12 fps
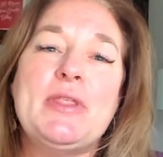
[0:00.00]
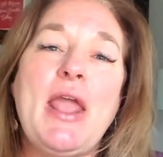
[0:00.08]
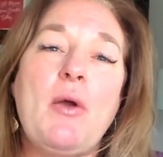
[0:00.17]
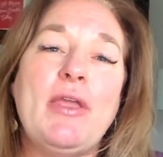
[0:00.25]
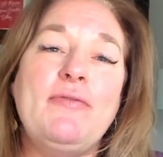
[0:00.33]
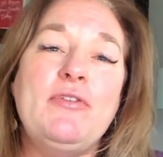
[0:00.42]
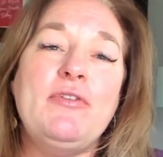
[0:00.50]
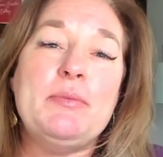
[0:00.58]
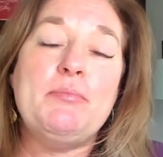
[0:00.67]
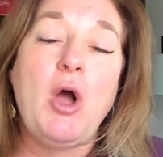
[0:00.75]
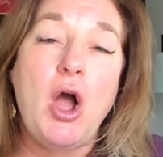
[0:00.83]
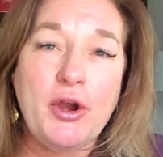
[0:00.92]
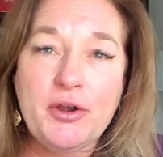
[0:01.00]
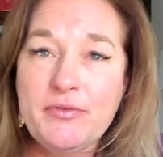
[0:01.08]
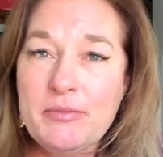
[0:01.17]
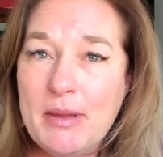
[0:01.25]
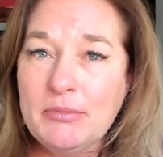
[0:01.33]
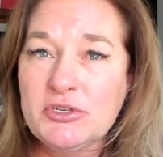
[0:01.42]
Now, if you've been part of
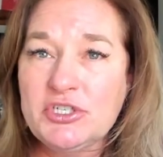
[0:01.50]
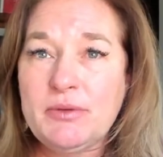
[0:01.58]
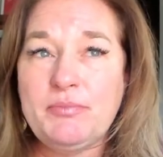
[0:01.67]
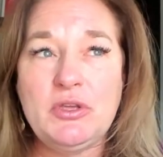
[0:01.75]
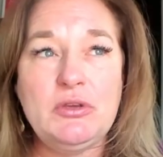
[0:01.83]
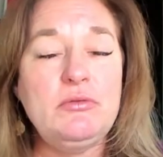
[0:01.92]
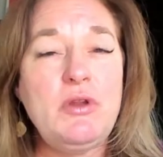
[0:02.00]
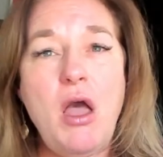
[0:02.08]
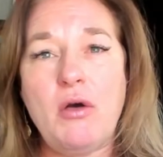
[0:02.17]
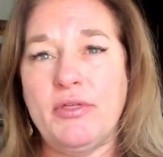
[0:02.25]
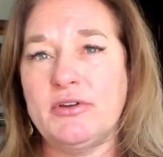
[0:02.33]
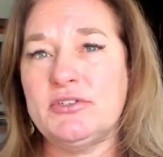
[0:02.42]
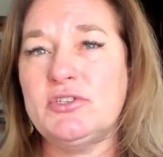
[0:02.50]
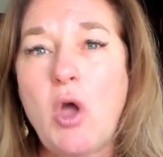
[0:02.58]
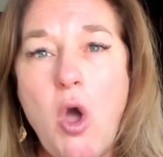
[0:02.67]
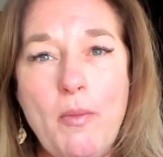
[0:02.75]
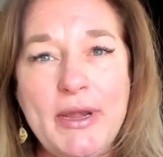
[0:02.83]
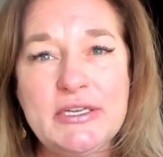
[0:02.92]
a membership, you know there's
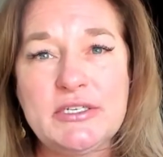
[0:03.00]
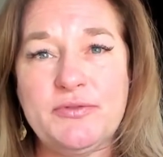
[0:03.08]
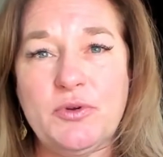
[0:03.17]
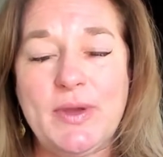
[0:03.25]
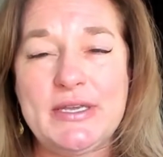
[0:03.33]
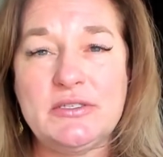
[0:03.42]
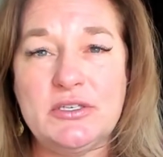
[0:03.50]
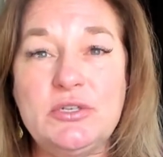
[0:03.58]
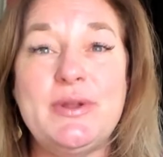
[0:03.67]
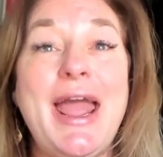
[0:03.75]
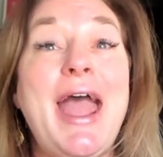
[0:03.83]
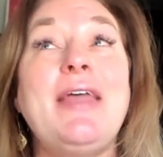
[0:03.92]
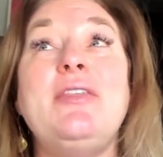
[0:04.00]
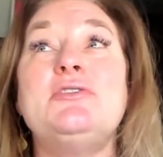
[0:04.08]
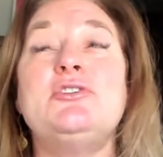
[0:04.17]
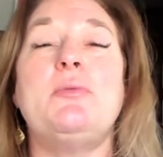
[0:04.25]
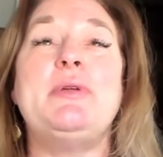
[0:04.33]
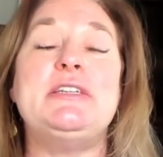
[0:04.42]
so many different ways to do it. And
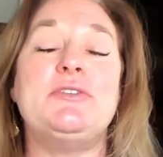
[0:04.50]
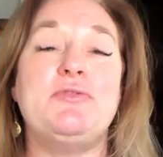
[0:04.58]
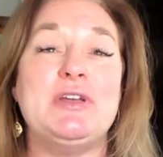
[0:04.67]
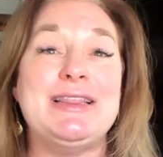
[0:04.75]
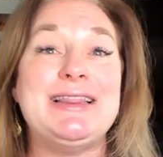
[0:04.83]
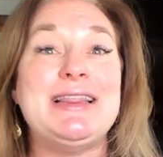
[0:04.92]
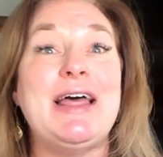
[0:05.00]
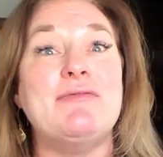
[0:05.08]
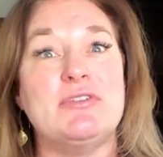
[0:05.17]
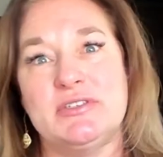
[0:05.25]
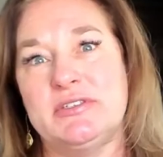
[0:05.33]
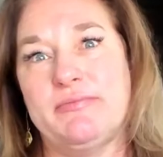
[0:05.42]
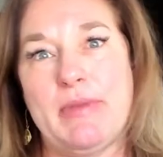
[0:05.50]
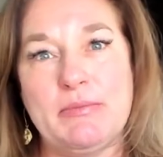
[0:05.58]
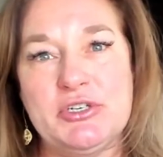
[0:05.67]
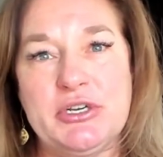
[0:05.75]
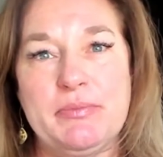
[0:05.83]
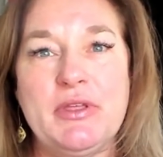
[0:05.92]
there's so many different levels of
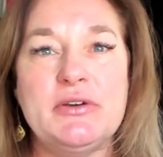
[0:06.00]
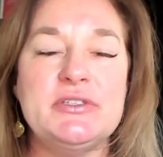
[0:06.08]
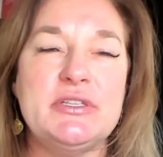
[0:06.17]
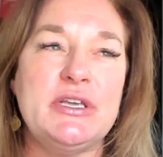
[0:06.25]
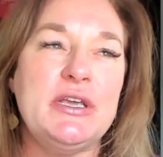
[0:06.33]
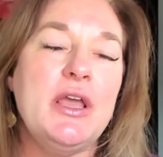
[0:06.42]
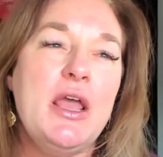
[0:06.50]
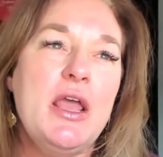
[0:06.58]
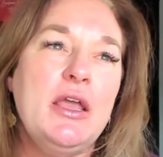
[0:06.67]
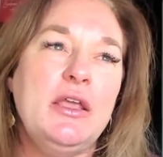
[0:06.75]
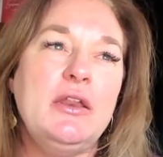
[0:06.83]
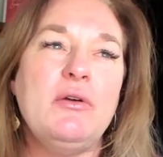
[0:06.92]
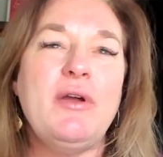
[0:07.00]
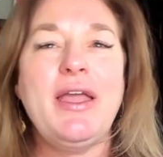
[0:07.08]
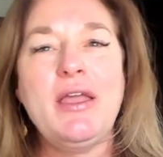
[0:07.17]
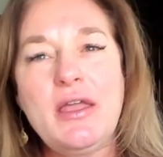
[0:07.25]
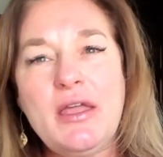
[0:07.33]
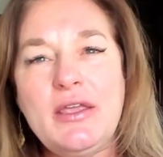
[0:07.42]
membership. There's the,
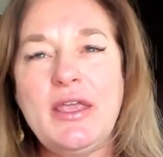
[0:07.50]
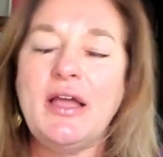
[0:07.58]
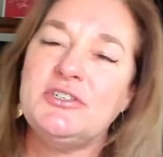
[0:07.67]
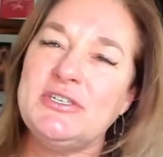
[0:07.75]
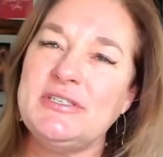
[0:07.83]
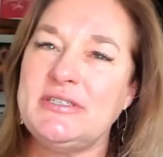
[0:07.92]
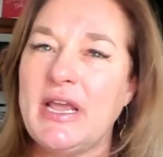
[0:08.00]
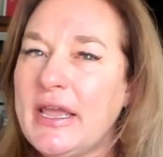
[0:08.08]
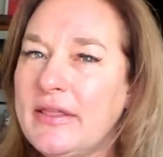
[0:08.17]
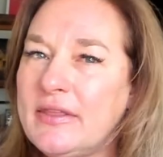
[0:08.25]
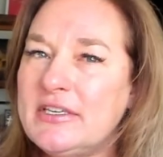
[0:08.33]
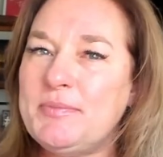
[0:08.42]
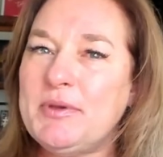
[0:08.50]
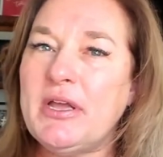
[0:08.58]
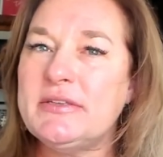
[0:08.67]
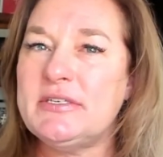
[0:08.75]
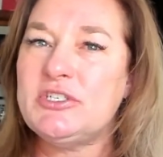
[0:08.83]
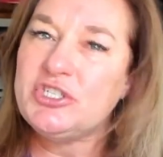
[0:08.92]
I'll just stay in this
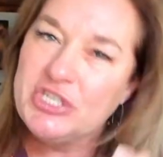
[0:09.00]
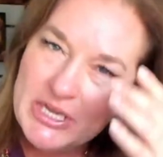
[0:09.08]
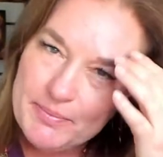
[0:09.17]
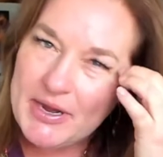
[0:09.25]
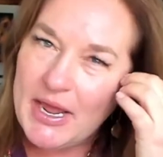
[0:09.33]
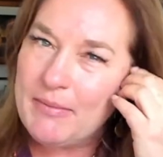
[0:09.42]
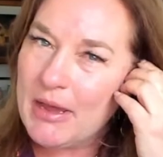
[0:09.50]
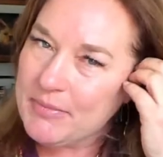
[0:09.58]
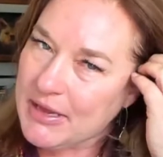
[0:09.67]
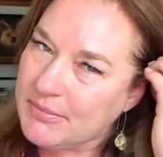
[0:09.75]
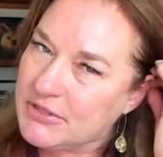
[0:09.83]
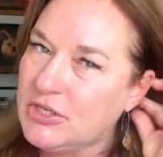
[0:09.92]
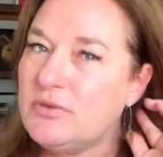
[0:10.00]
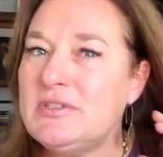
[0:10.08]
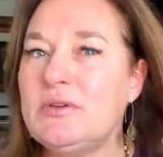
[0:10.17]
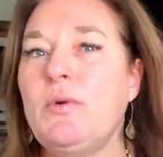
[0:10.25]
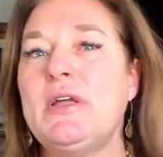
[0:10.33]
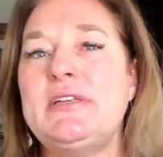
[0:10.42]
because it's cheap and I might be able to
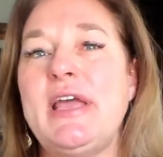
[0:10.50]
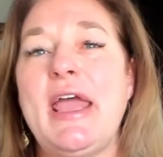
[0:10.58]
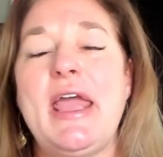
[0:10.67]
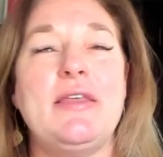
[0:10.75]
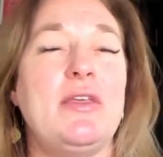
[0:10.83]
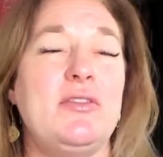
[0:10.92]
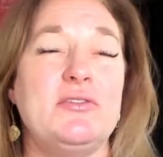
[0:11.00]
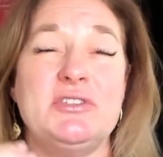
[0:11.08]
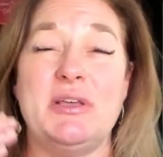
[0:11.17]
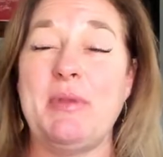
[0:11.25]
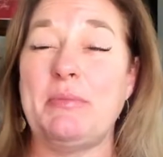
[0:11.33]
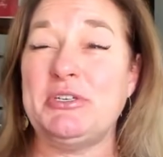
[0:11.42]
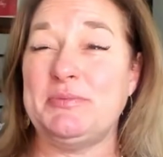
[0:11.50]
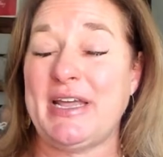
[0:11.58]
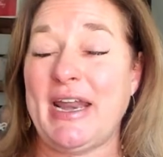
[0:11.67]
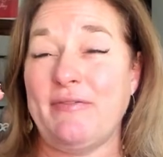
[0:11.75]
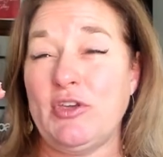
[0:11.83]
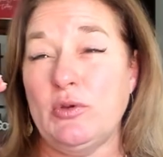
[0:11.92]
use it one day. And then there's the memberships
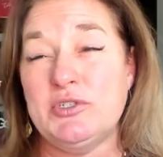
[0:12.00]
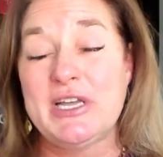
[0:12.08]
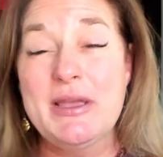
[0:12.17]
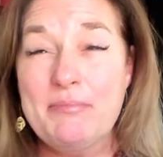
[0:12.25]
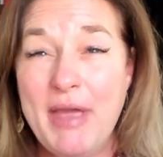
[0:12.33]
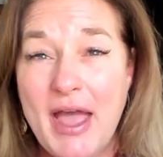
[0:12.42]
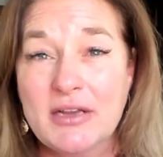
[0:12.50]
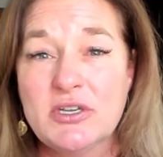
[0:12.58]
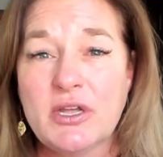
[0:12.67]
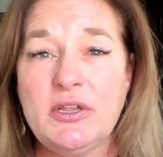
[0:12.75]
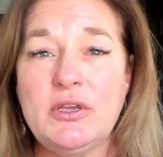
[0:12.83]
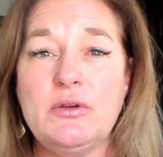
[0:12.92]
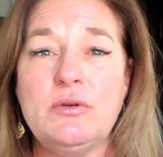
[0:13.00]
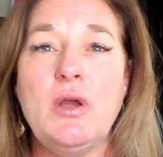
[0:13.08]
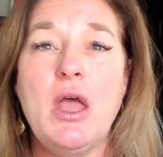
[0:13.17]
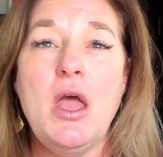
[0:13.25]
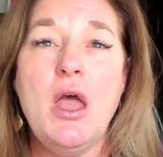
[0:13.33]
that have a huge impact on you.